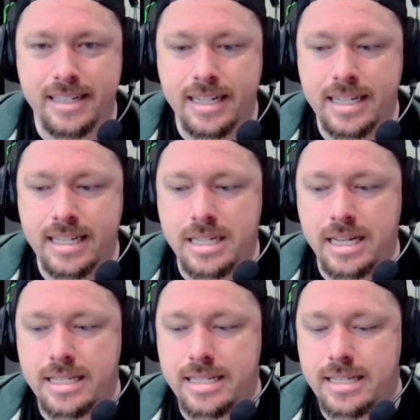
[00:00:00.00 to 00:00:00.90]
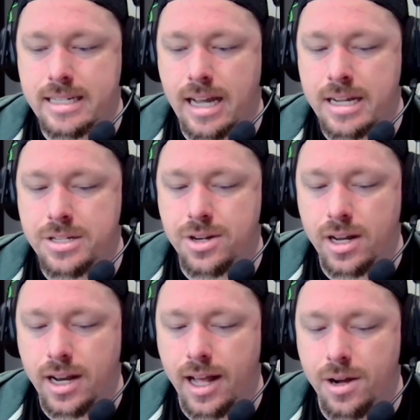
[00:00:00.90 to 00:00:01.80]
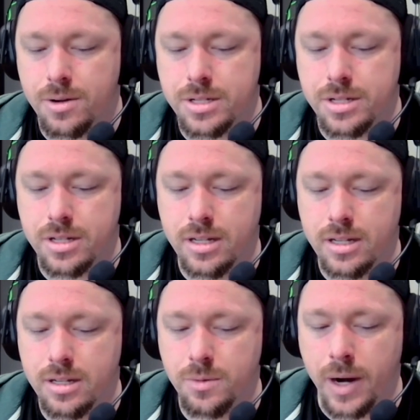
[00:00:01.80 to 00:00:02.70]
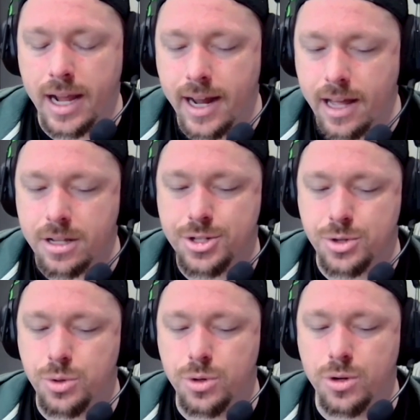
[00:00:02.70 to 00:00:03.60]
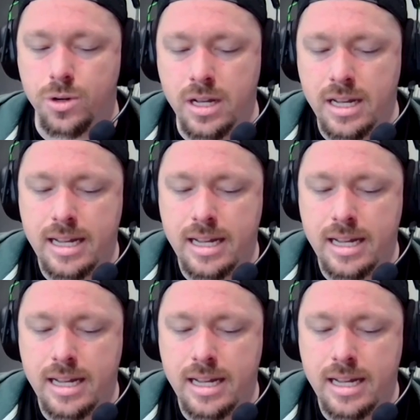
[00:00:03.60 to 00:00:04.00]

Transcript: It's I started out when I got out of school.